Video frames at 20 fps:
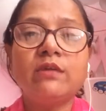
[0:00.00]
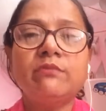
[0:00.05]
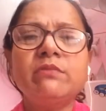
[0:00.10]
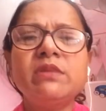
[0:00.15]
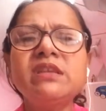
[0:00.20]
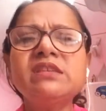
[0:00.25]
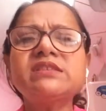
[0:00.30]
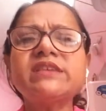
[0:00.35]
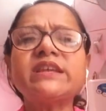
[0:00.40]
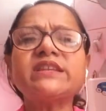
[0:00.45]

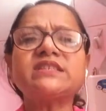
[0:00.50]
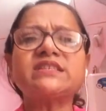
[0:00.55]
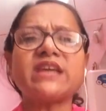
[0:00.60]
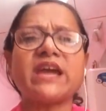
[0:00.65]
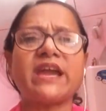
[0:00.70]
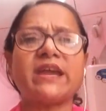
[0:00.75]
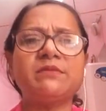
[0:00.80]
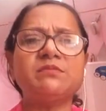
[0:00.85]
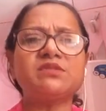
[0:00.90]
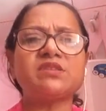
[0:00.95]
Means at
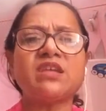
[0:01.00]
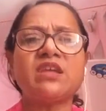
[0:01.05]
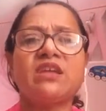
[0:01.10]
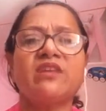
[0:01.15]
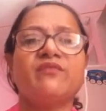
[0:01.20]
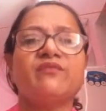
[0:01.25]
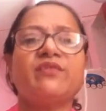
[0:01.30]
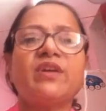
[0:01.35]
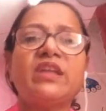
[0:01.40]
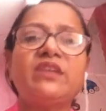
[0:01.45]
times
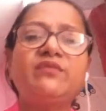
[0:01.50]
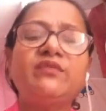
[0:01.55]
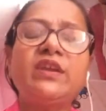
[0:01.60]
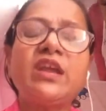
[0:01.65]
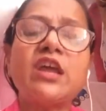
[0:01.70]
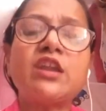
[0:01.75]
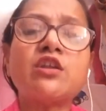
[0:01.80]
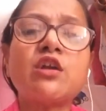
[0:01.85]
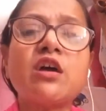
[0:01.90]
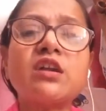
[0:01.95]
when we
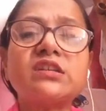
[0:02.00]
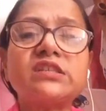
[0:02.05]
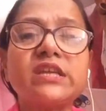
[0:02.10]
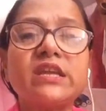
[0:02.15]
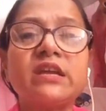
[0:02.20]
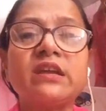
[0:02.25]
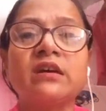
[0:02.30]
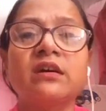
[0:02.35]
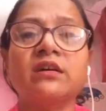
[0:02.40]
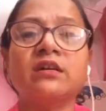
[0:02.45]
are not
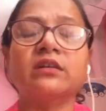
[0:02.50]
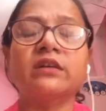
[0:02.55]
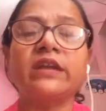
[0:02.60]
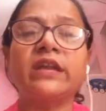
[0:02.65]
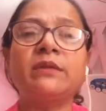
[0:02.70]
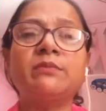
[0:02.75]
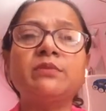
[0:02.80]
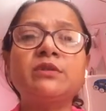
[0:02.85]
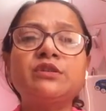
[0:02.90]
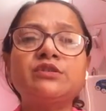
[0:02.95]

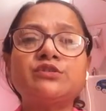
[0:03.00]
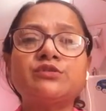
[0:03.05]
able